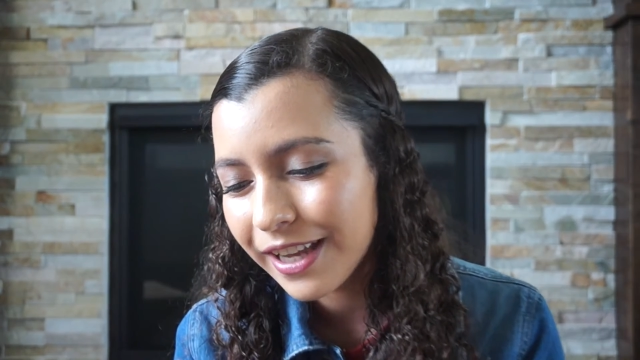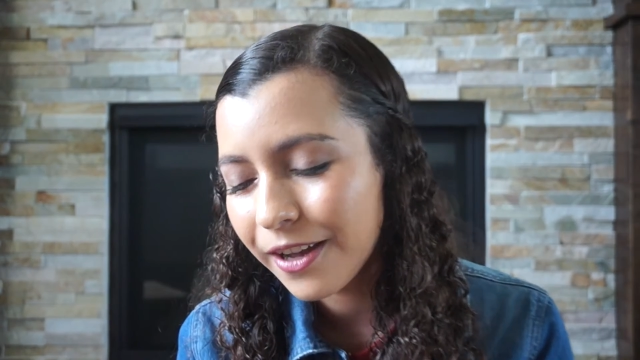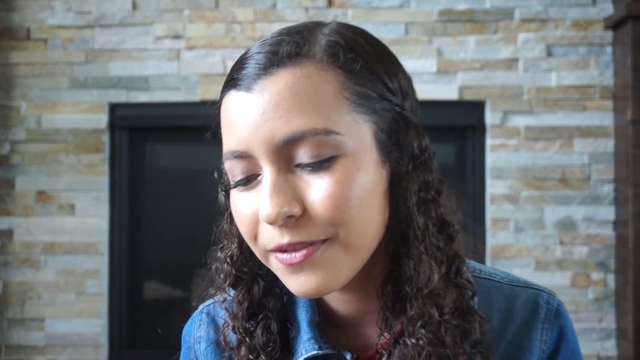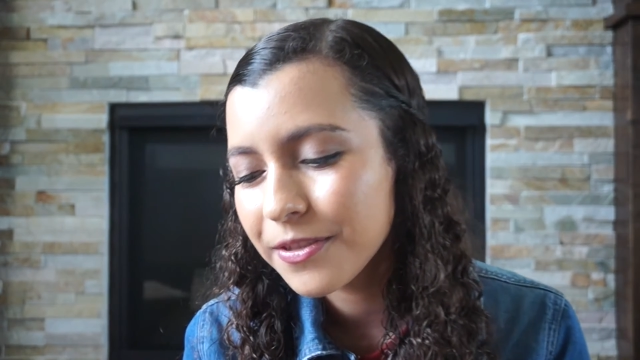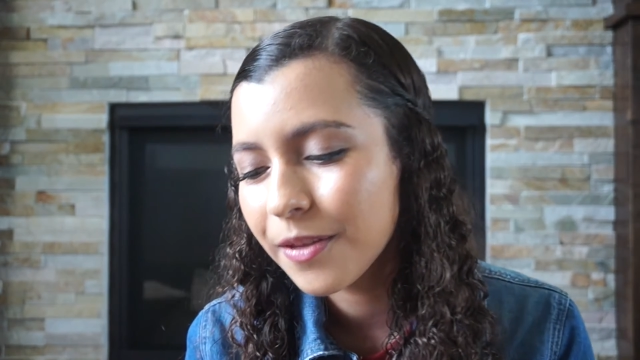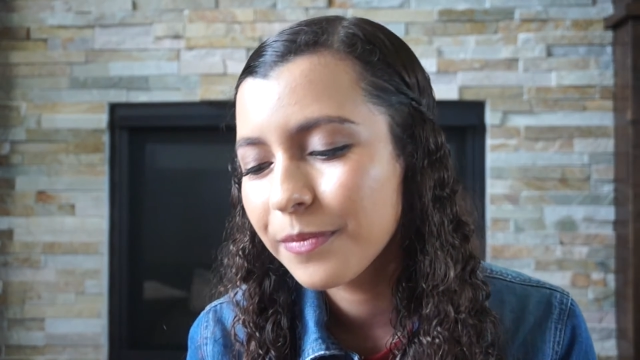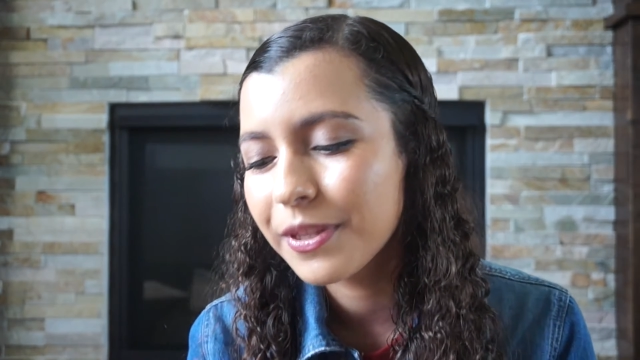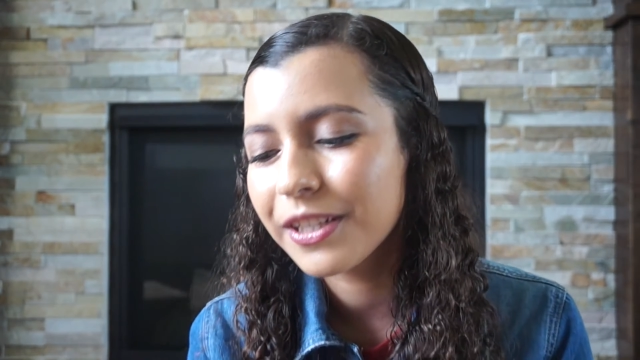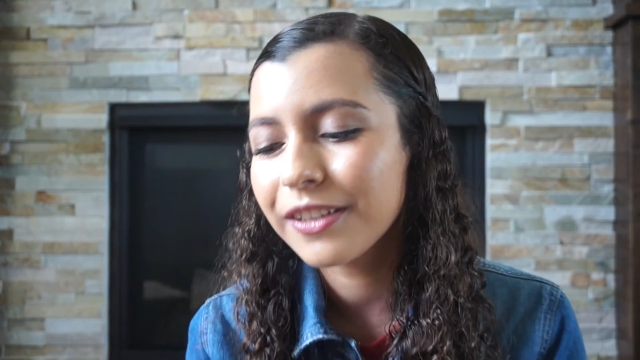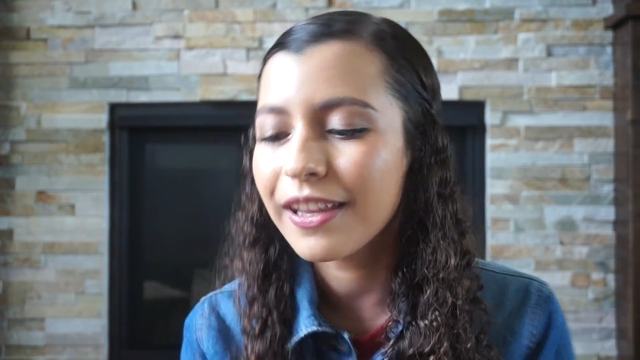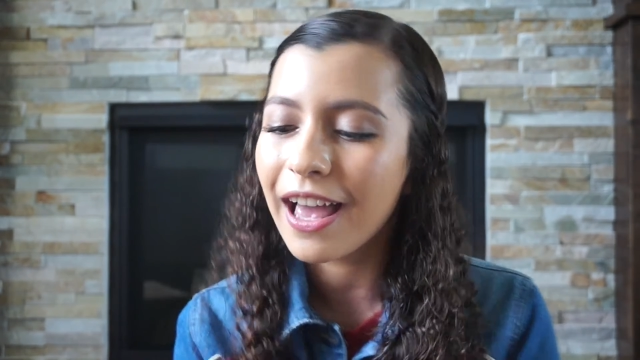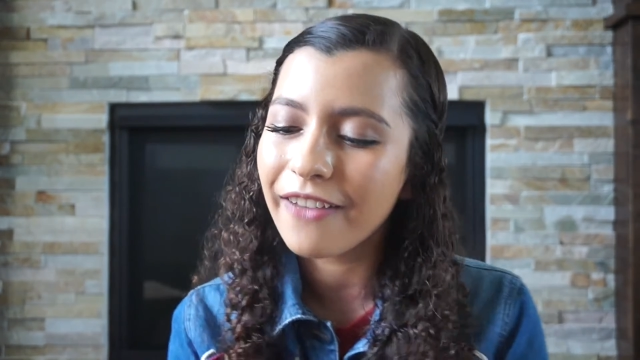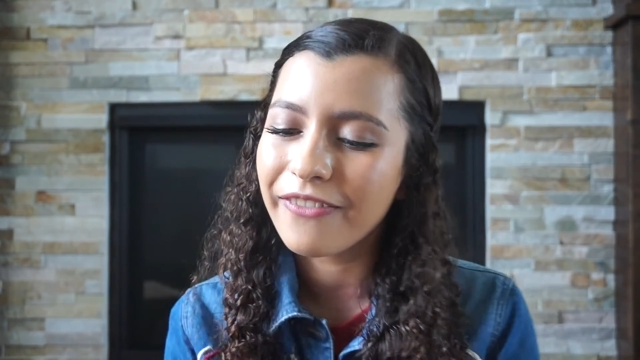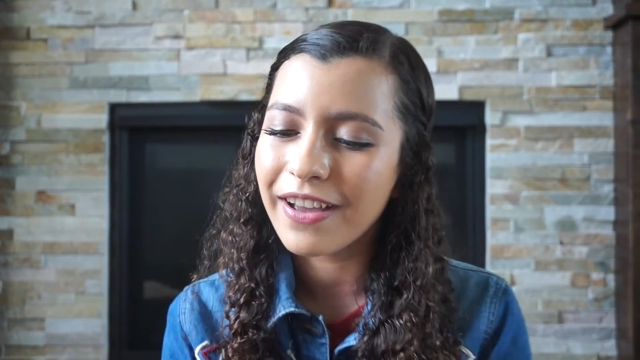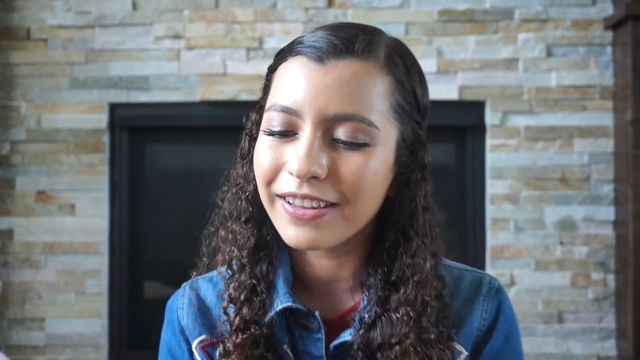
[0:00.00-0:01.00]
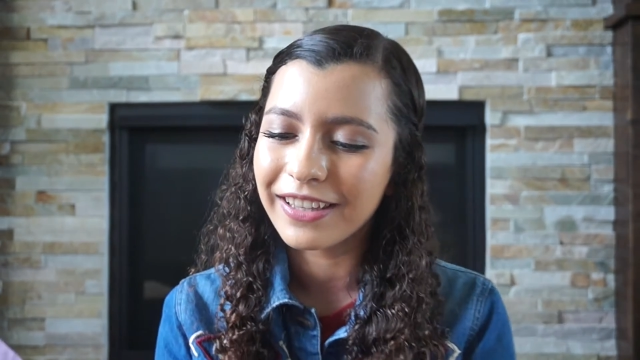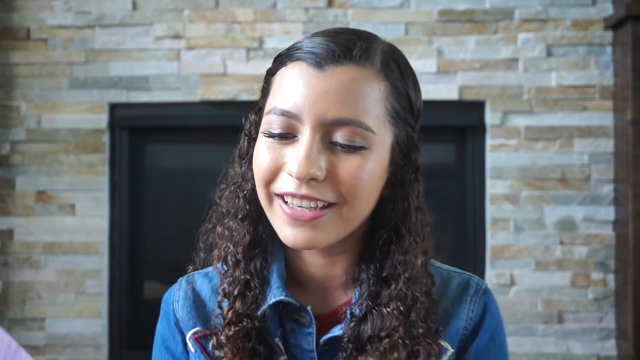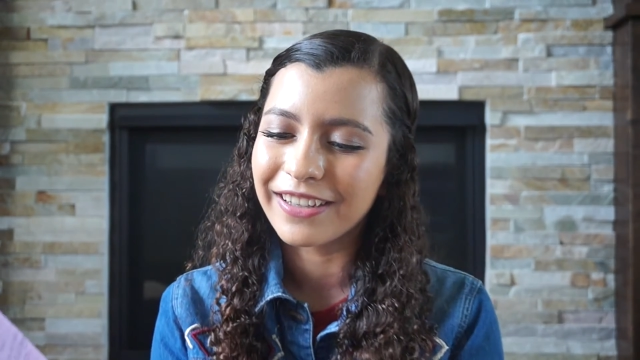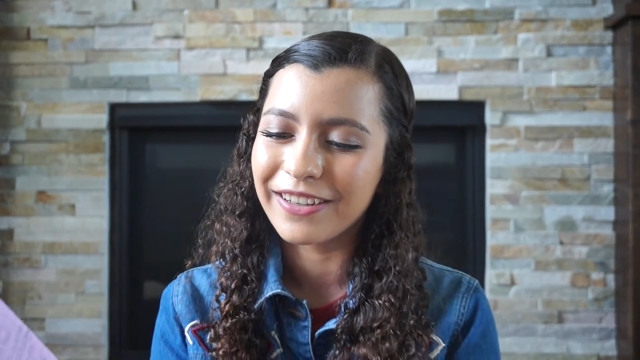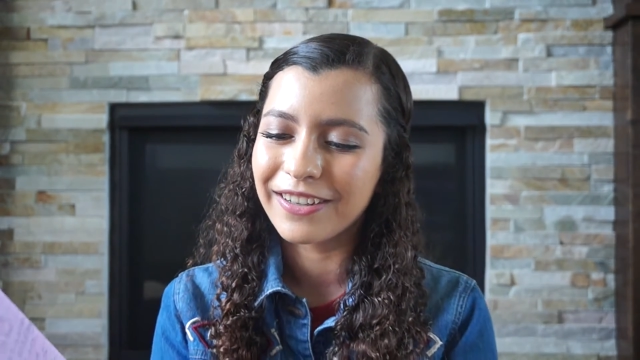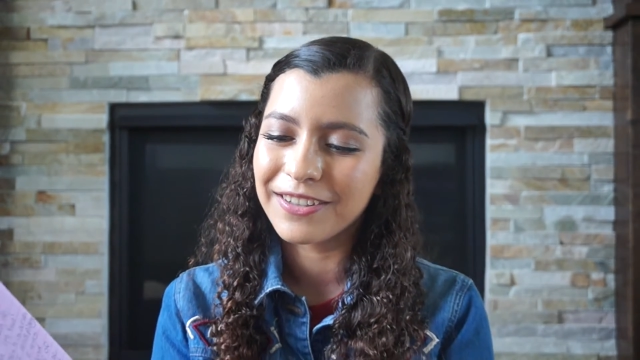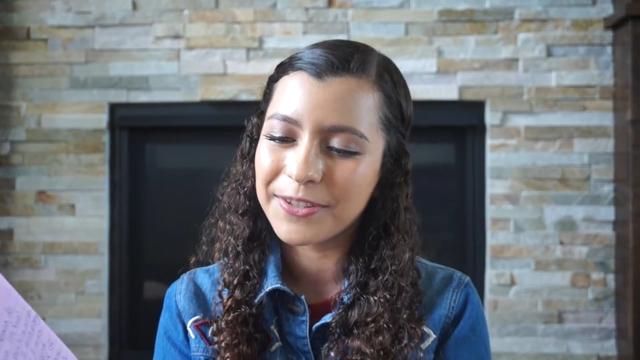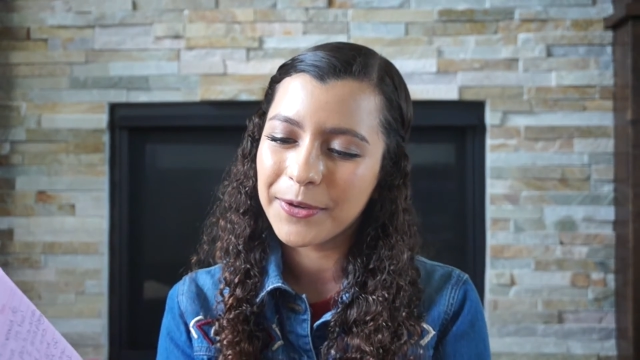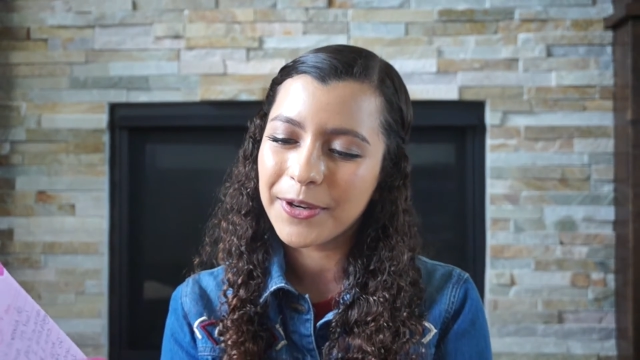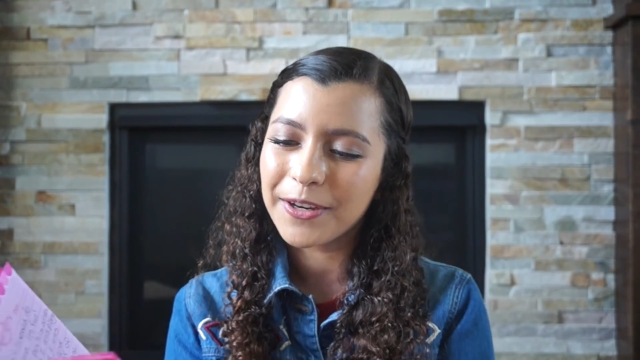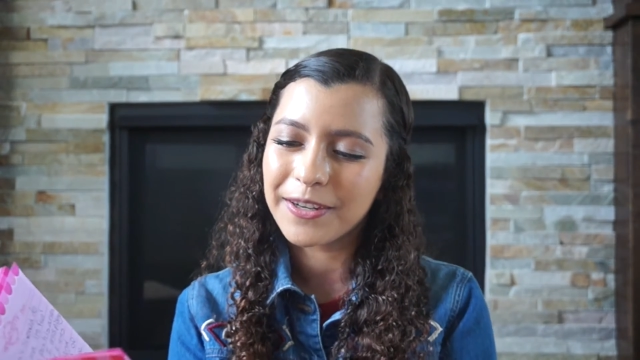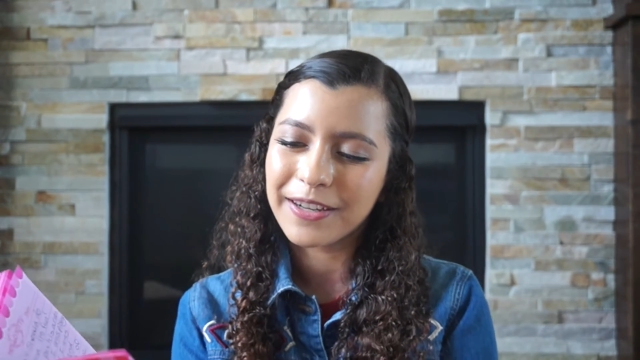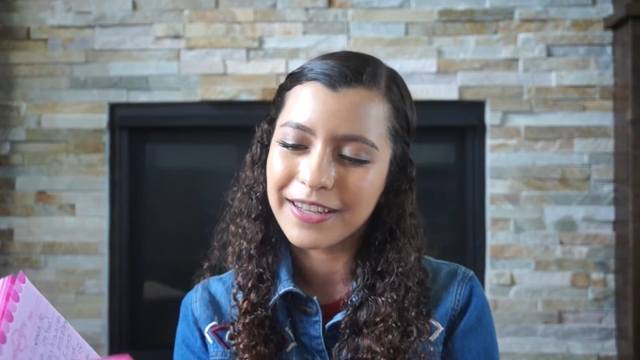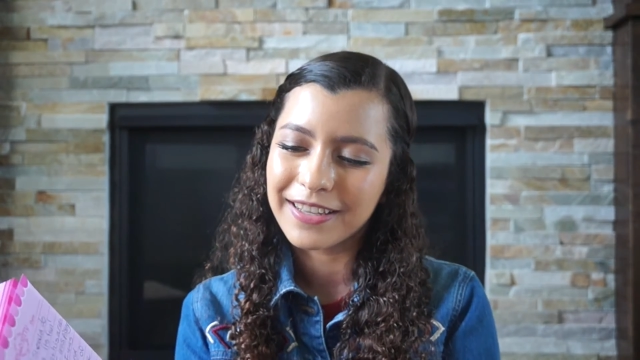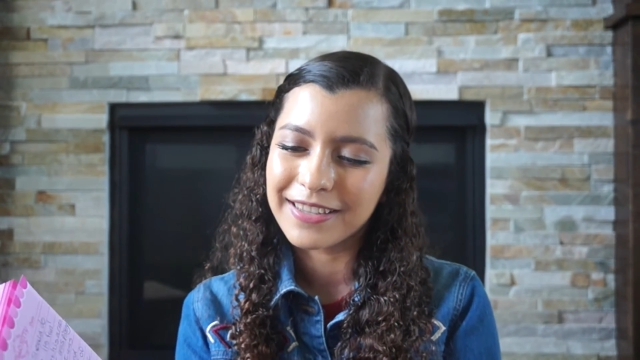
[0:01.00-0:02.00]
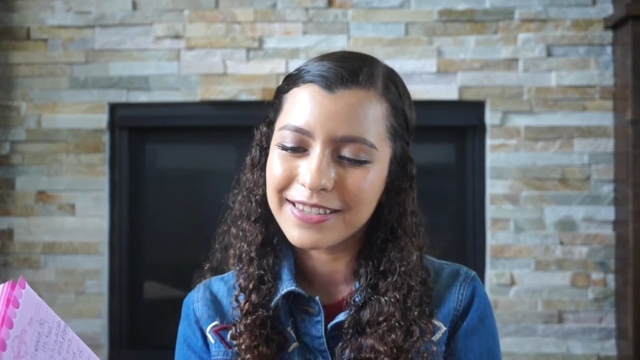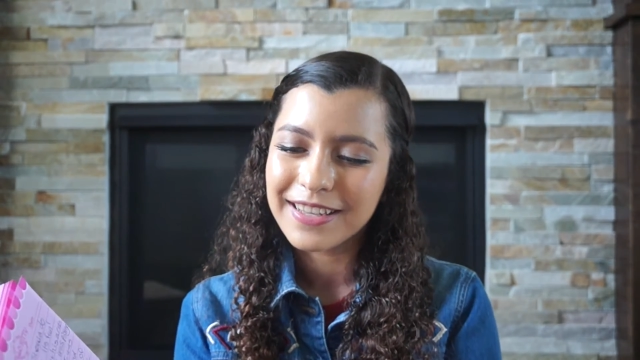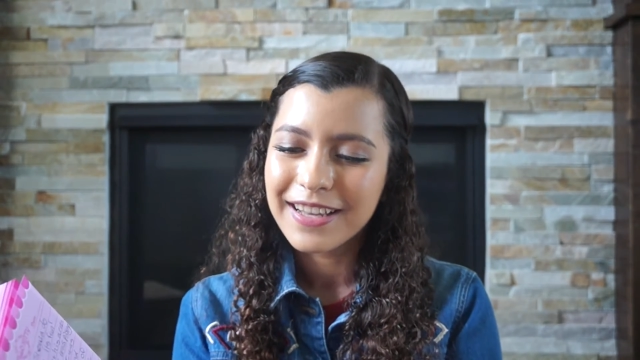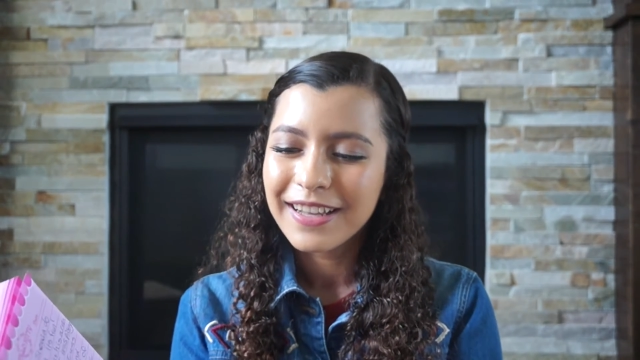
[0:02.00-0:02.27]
down something to laugh at later, so here it is.